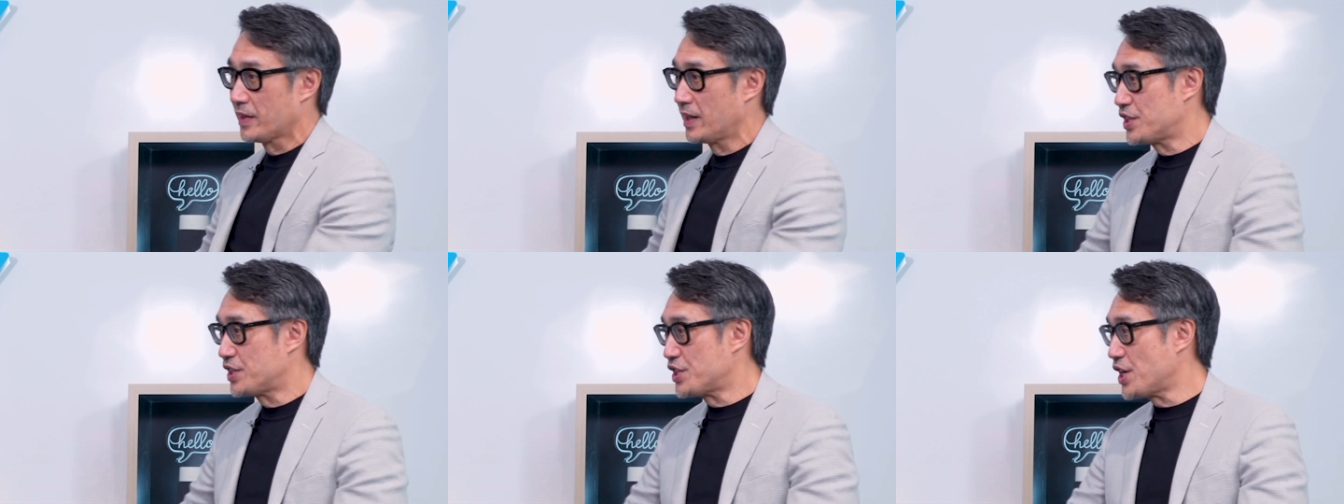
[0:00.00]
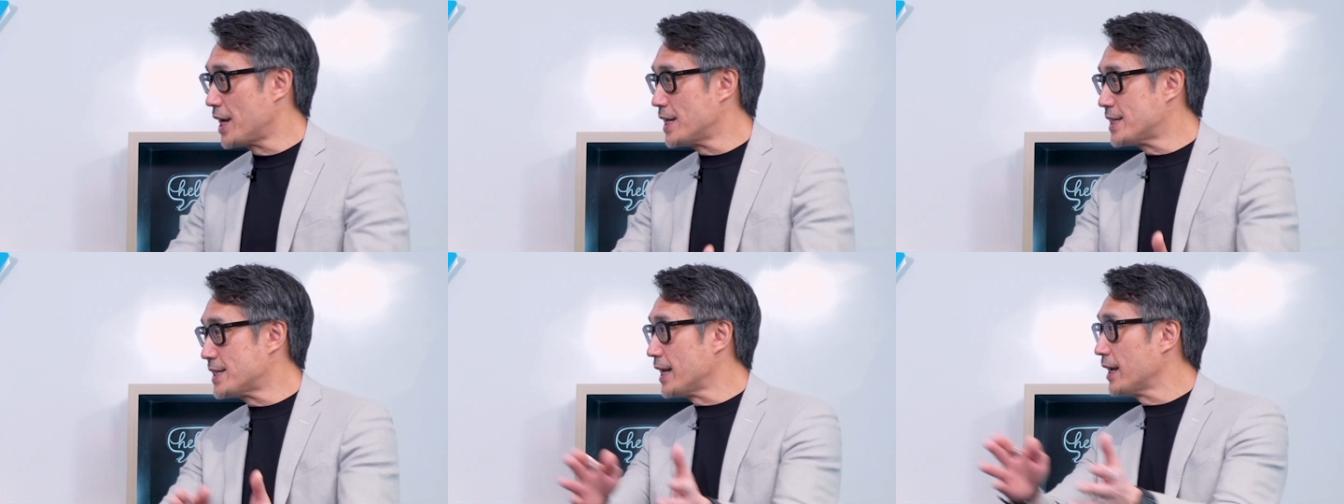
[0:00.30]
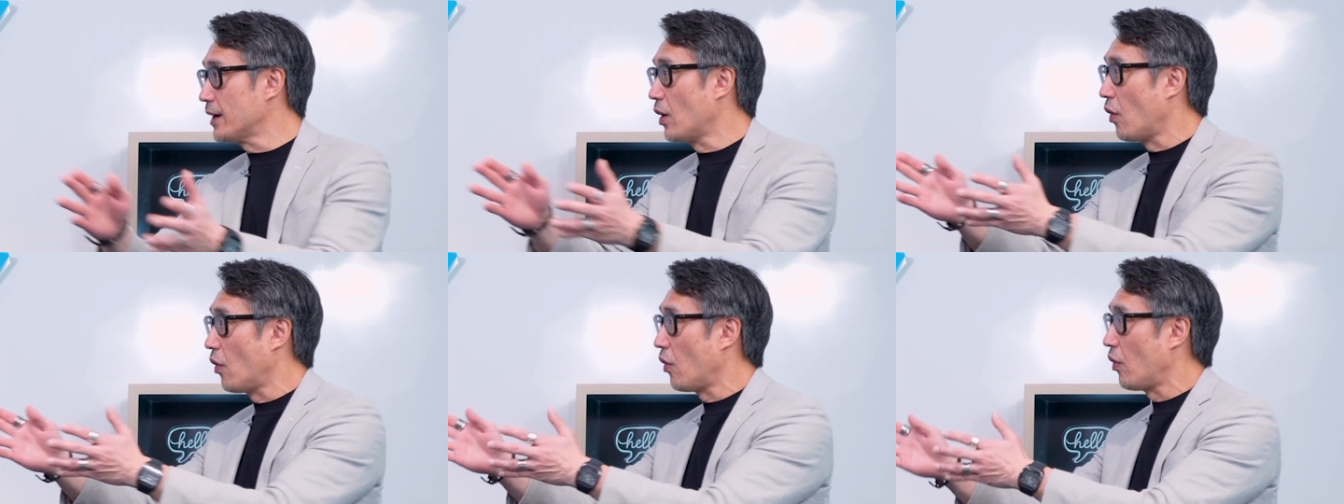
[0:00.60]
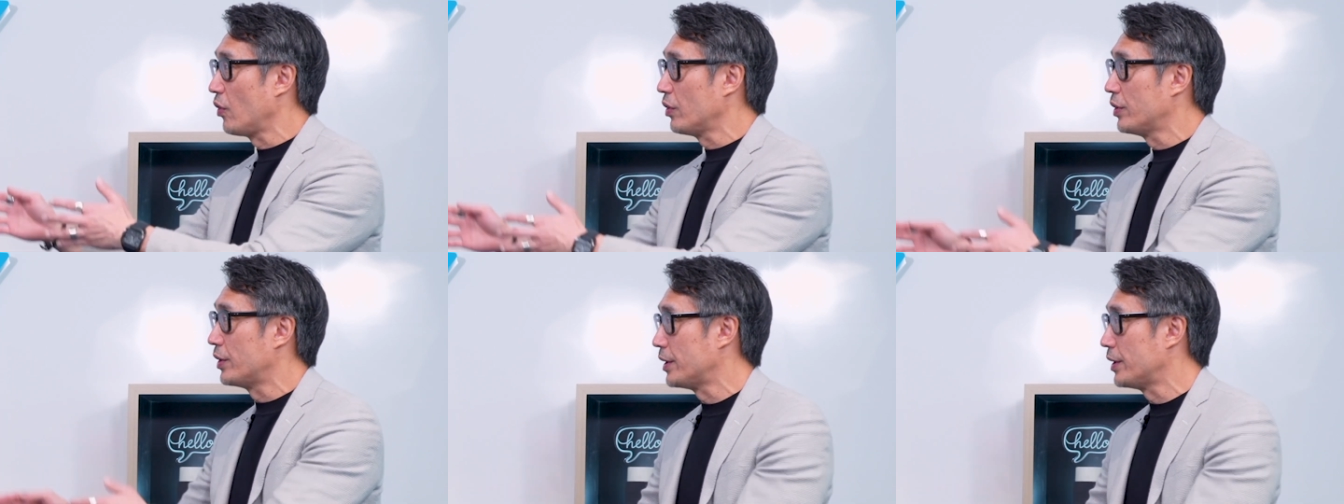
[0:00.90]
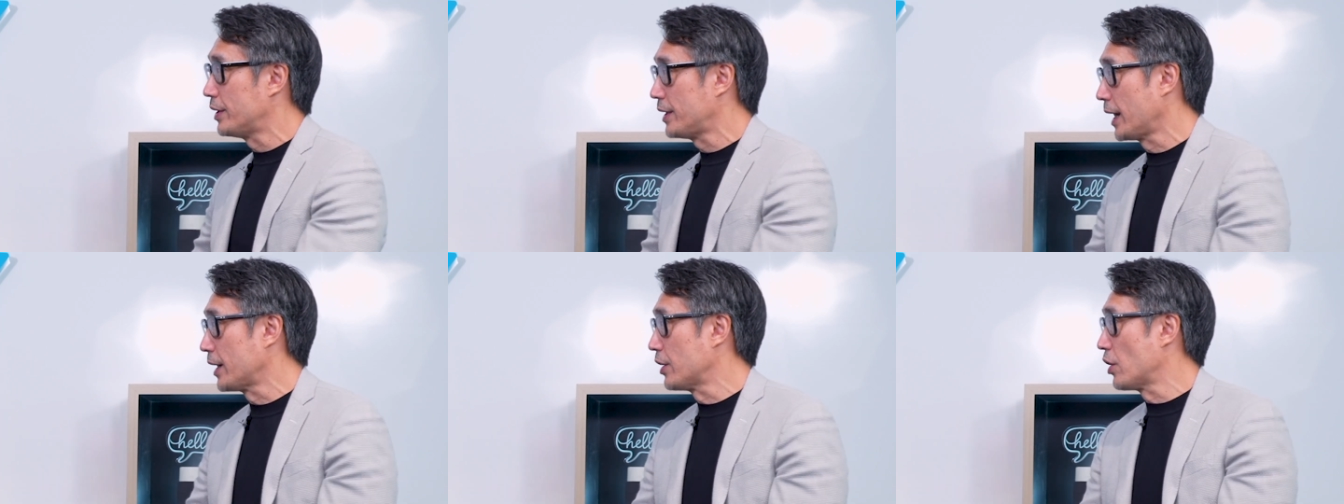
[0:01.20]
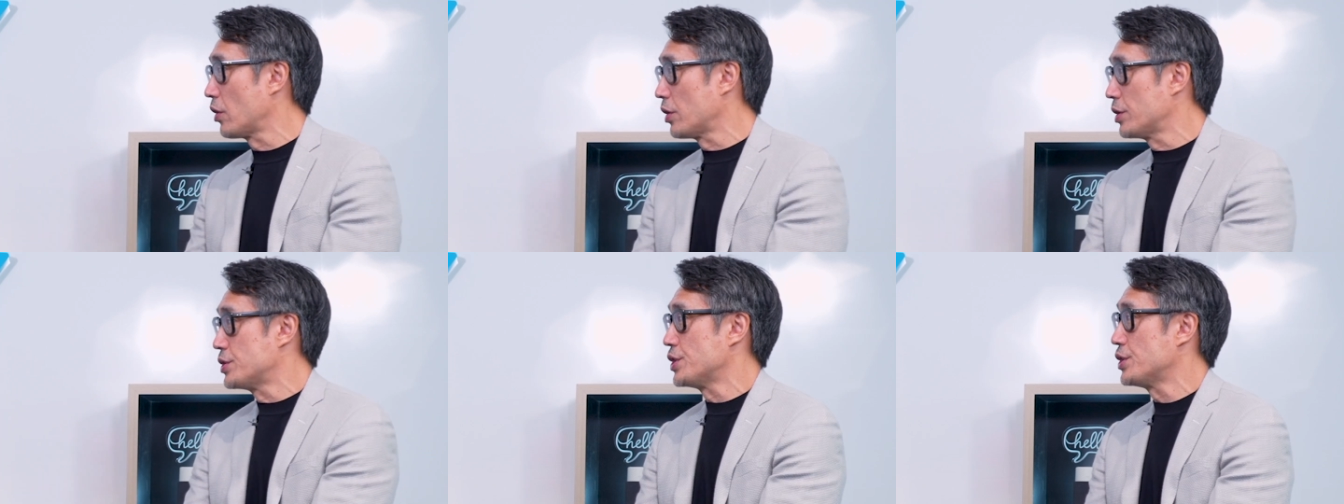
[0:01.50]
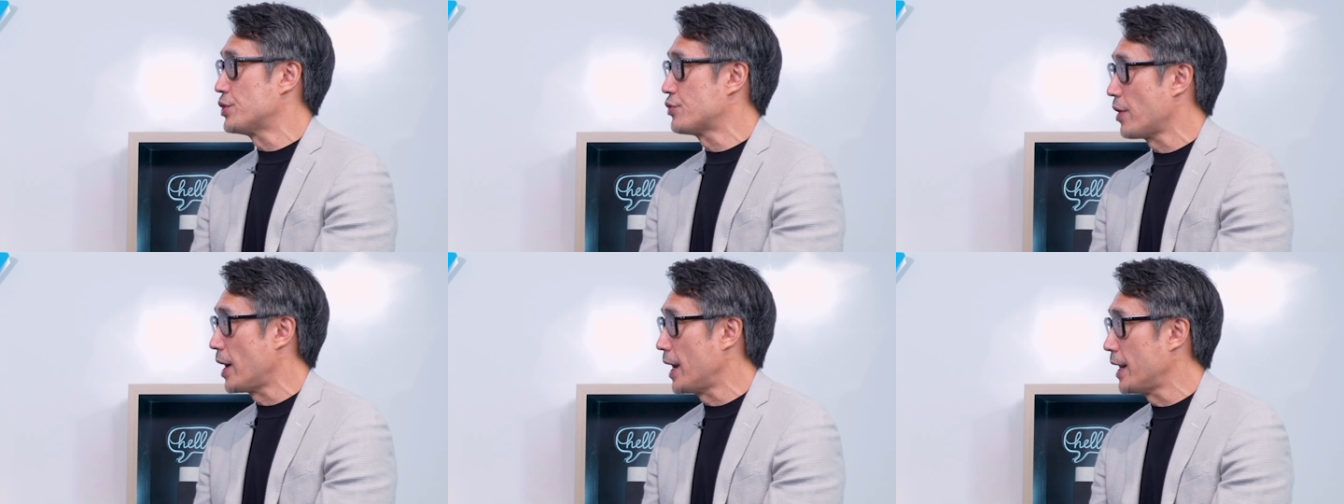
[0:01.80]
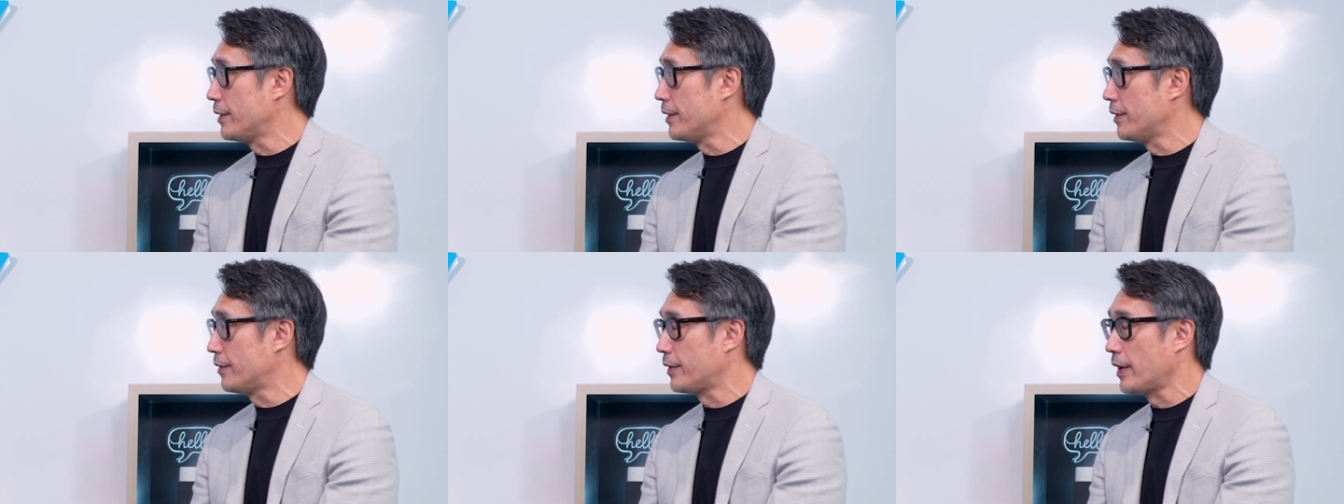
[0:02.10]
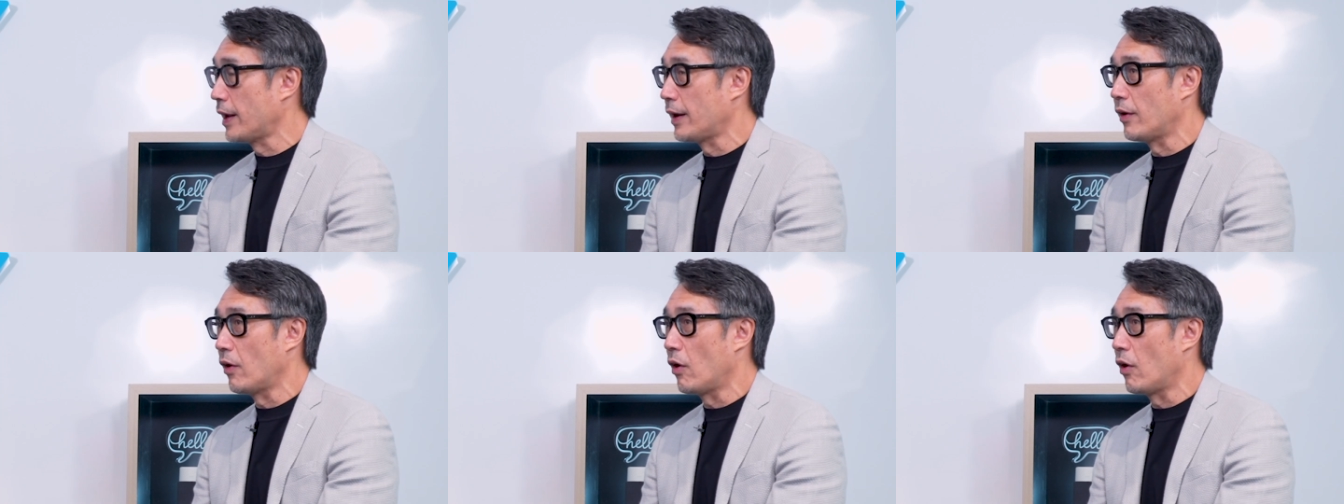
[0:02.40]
chasing all the technology trends and yeah.